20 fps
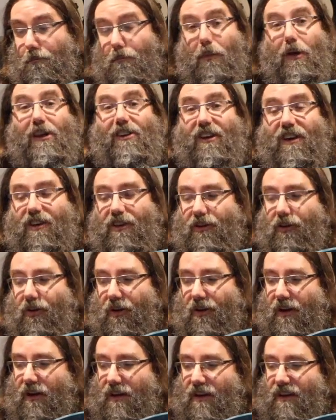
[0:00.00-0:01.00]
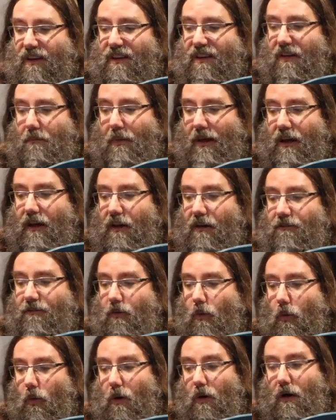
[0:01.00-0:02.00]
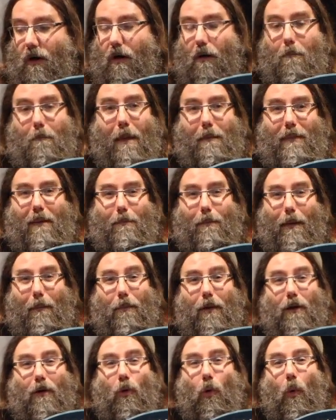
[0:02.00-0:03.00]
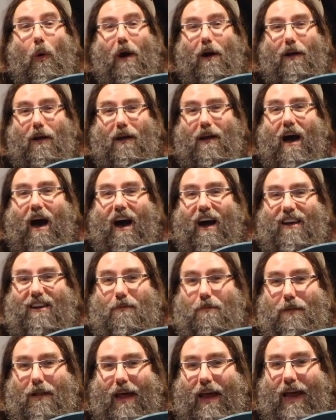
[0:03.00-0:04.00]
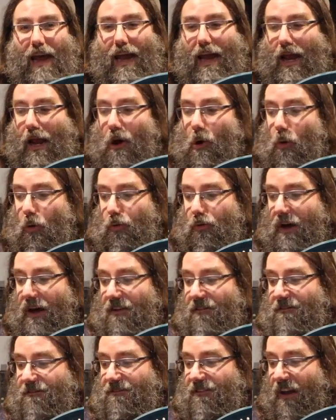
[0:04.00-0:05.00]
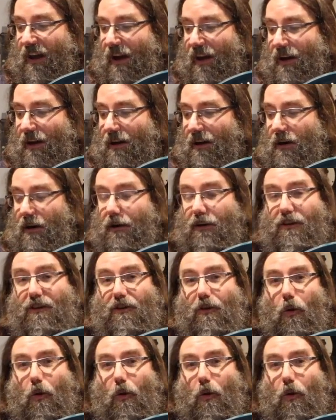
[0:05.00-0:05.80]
music students. It'd be good for maybe people who are into cosplay or Ren fairs,